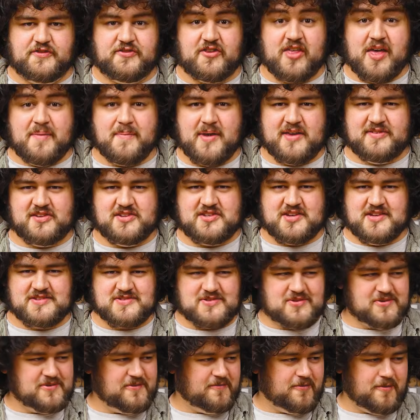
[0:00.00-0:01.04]
So that message
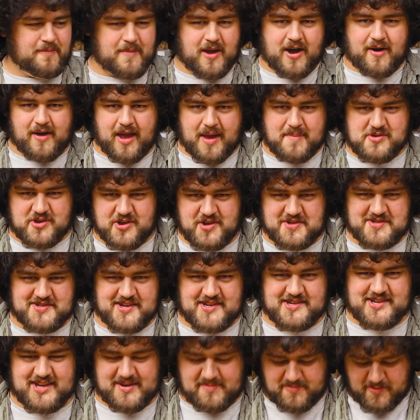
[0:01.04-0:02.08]
has gone from our
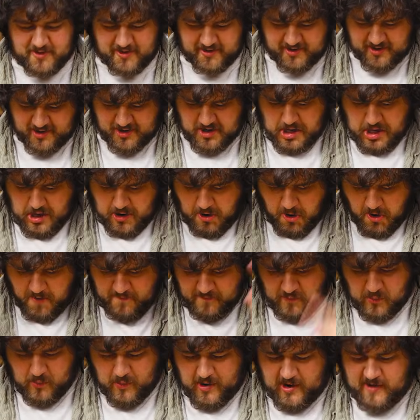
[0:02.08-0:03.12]
MQTT broker
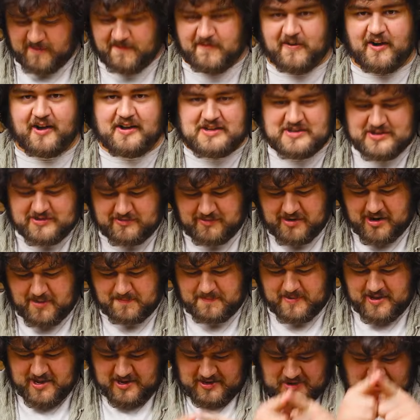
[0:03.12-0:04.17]
over Wi-Fi to
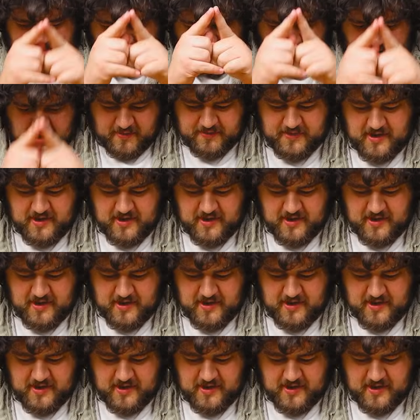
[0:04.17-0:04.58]
our Pico,